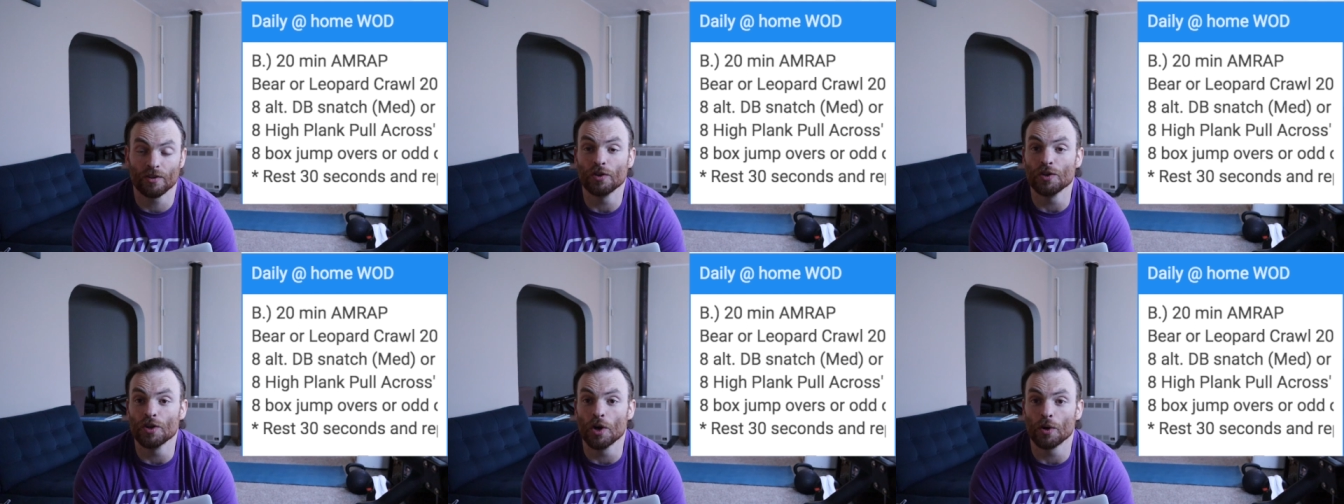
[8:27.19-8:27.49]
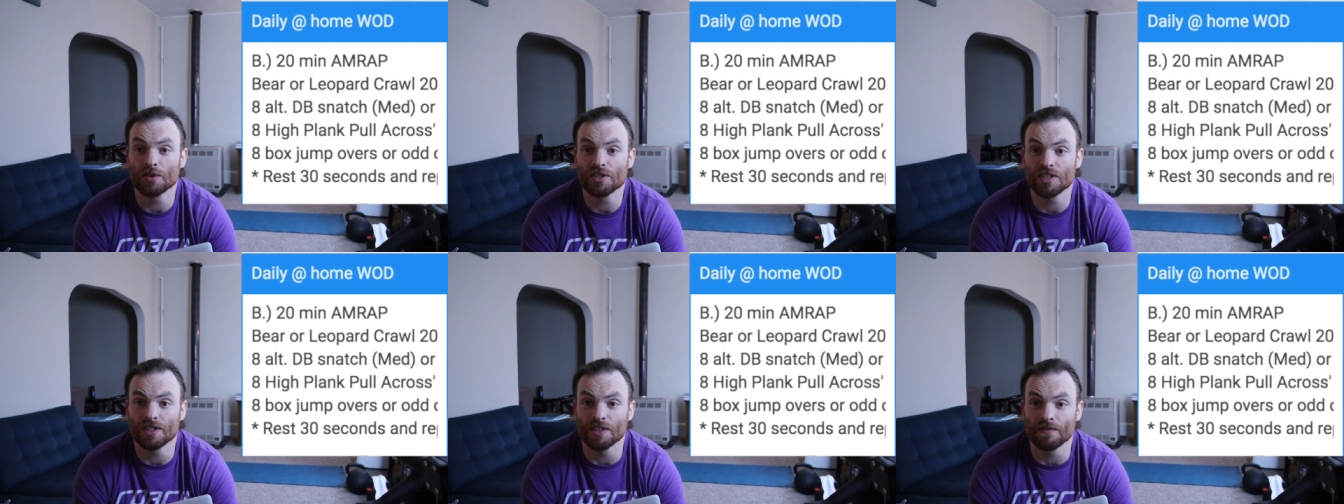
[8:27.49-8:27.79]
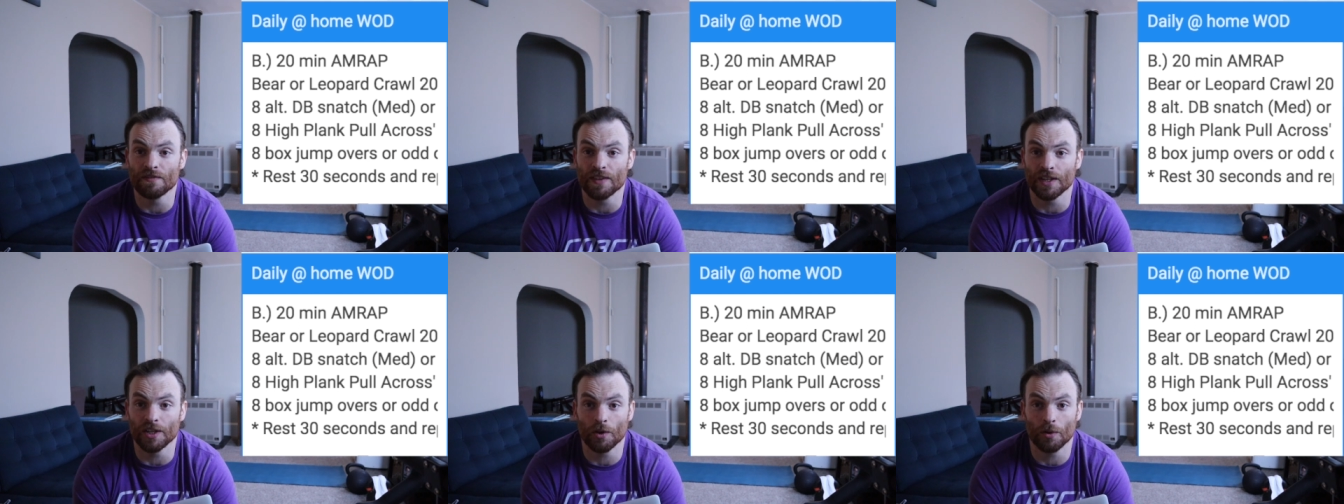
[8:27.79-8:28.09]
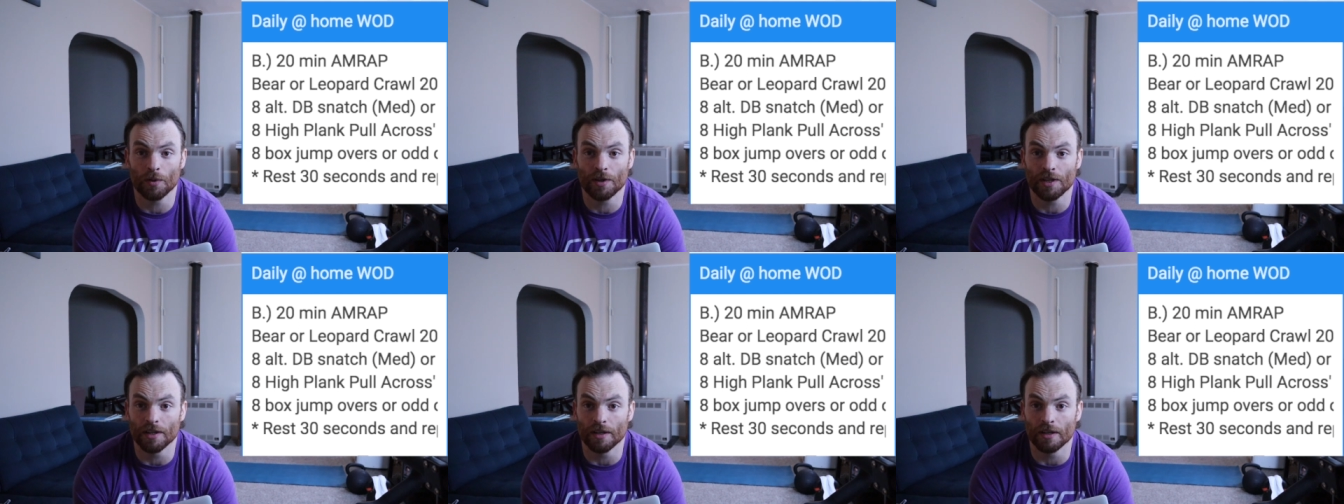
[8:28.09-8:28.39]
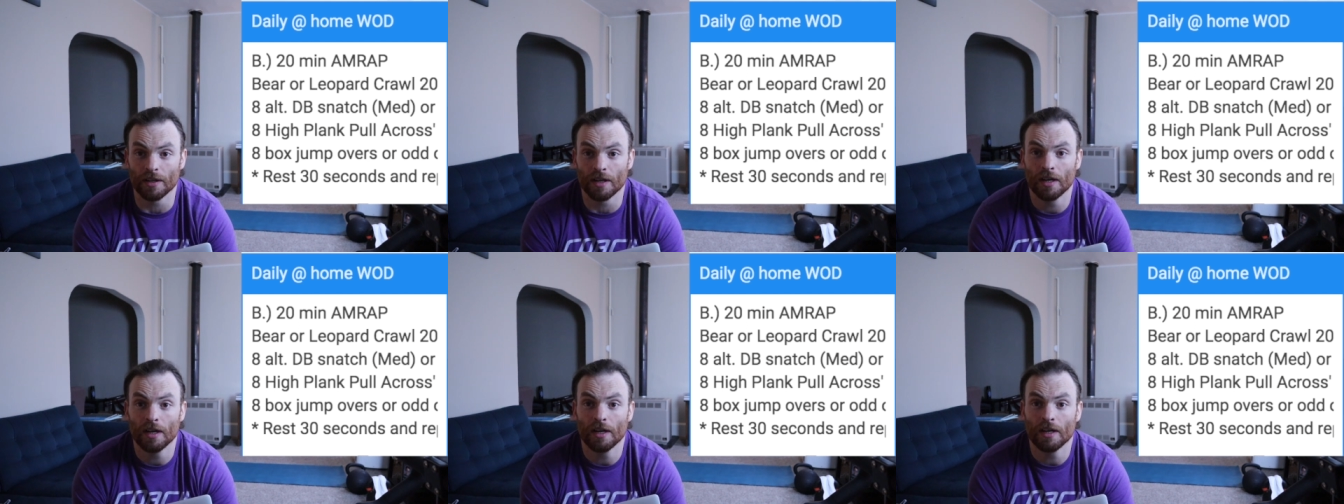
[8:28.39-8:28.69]
You'll notice in the video
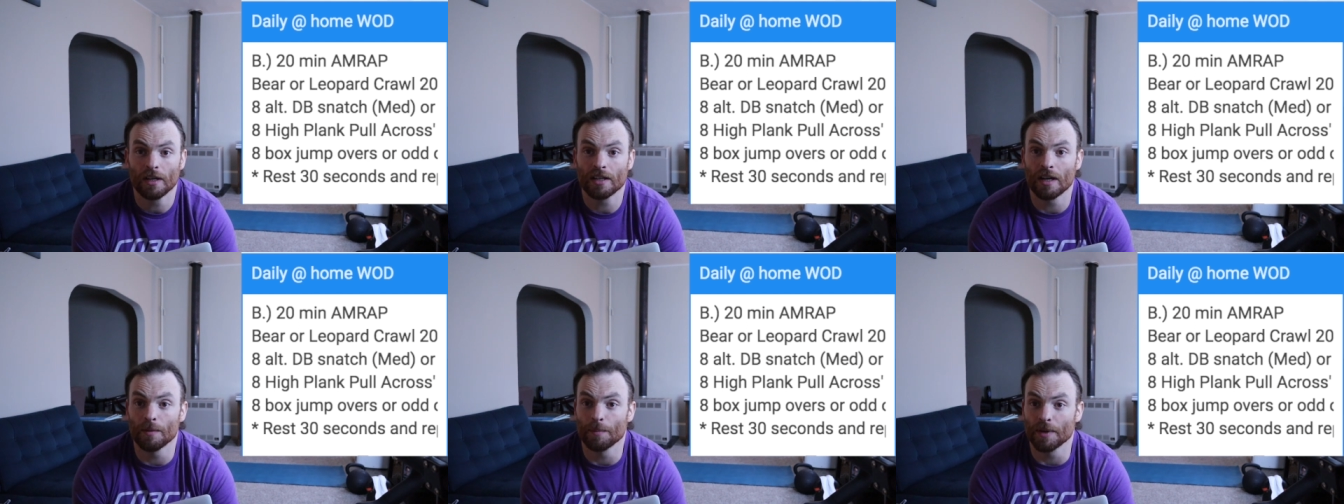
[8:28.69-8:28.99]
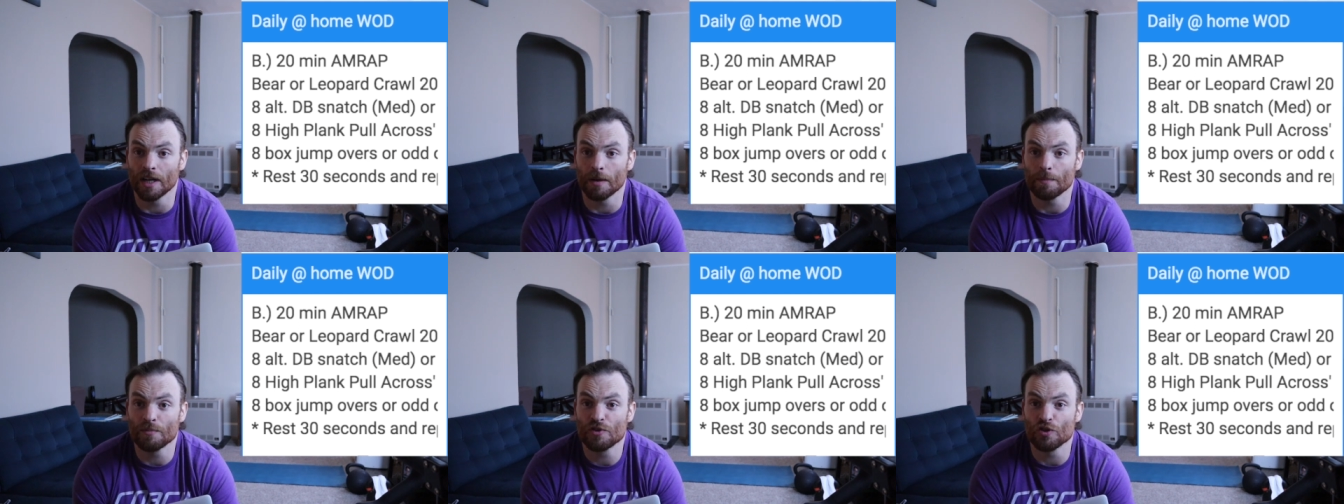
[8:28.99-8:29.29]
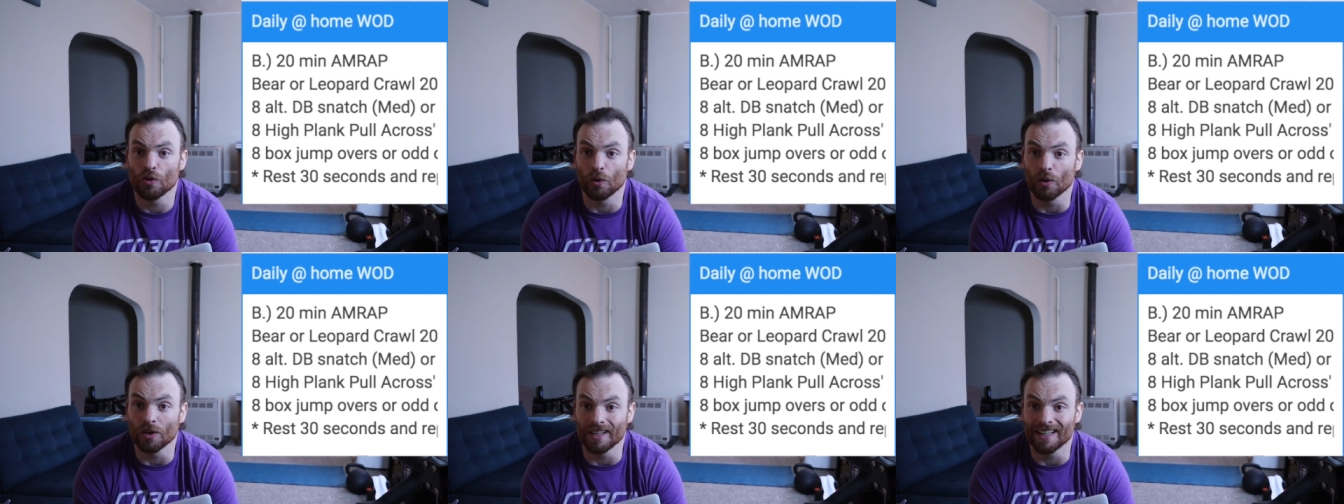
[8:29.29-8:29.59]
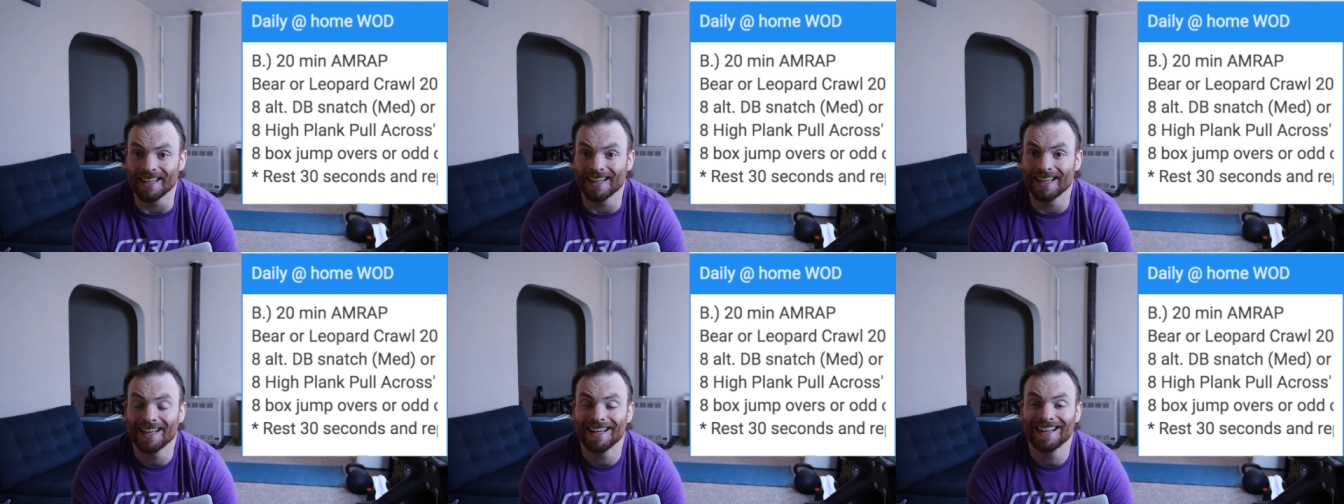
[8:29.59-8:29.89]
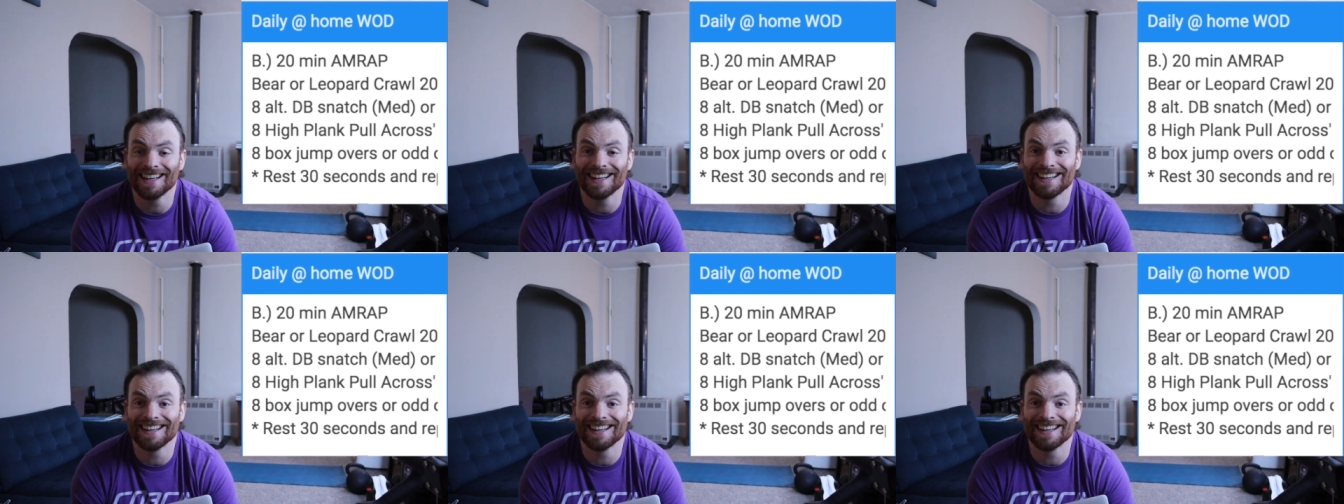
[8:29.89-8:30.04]
here coming up shortly,